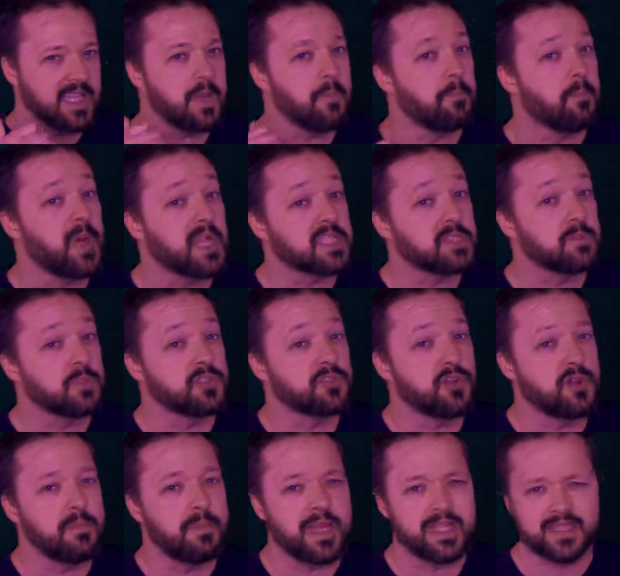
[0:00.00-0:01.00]
and possibly
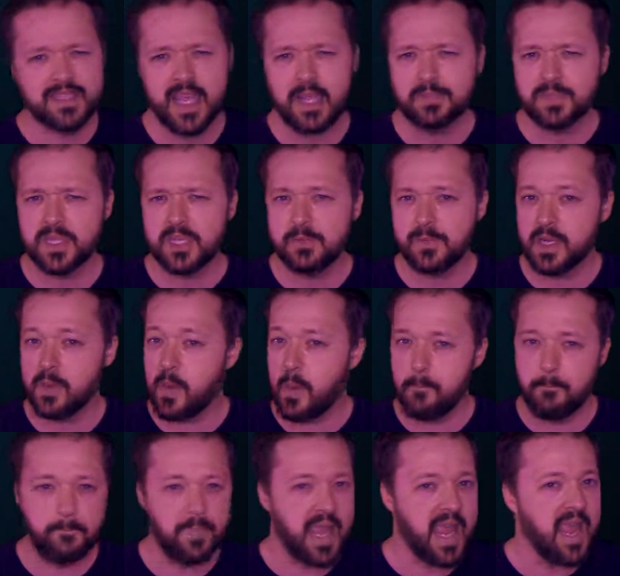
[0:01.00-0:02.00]
join my top tier and become
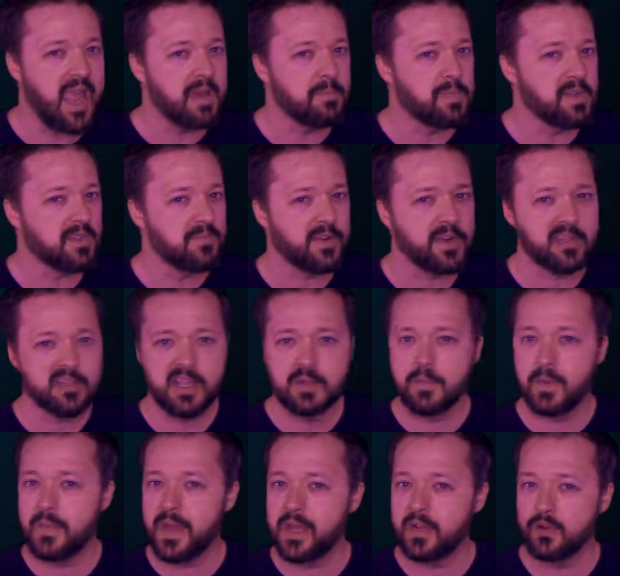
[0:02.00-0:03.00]
a bad motherfucker
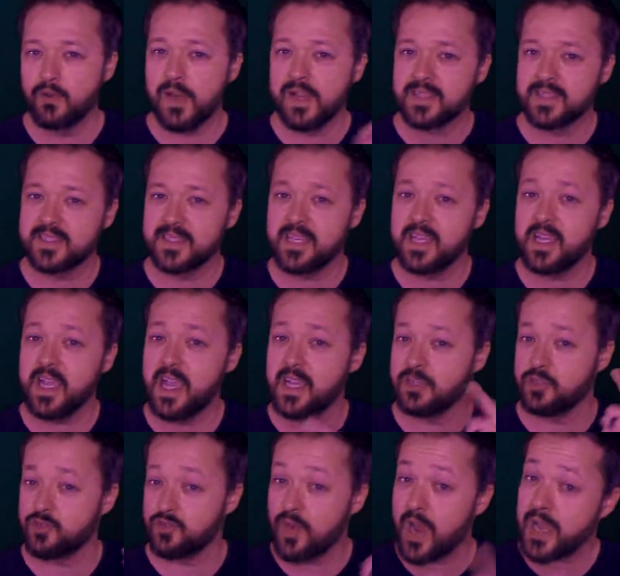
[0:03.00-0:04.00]
like my man Greg C
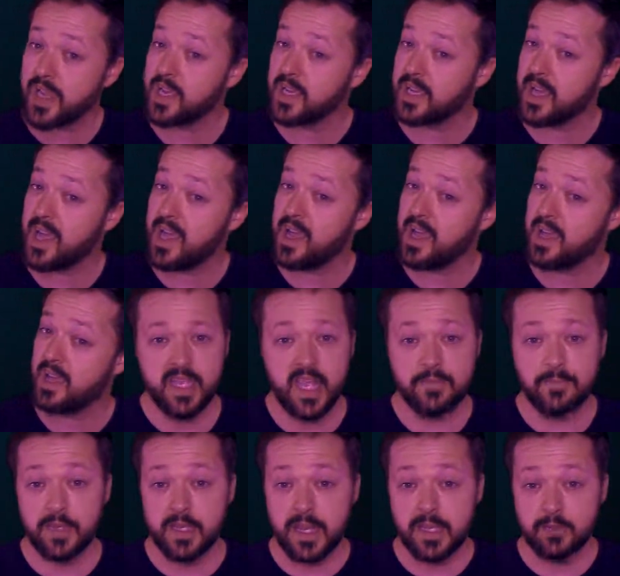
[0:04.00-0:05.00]
and Dragon Con
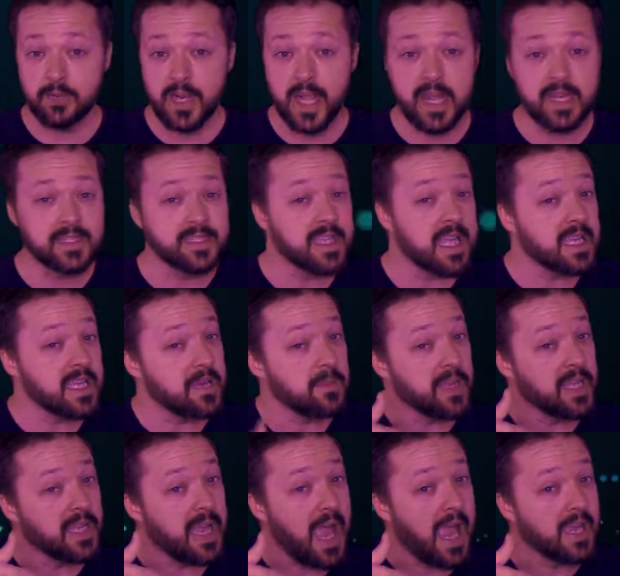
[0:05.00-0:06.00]
if you liked what I had to say, give
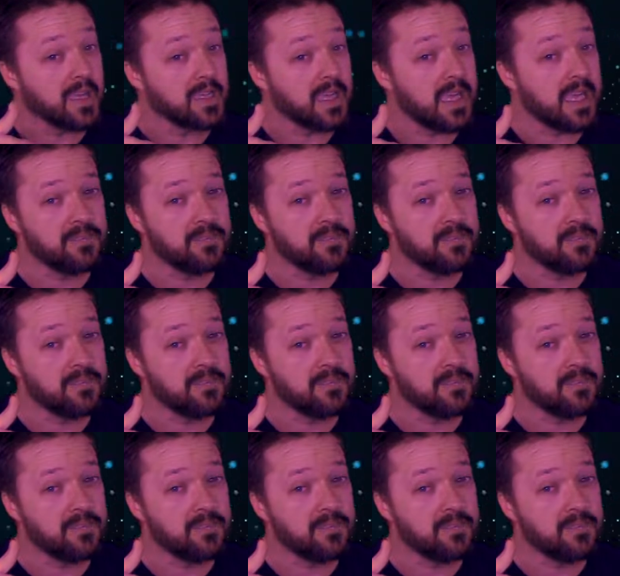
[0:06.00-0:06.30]
me a like.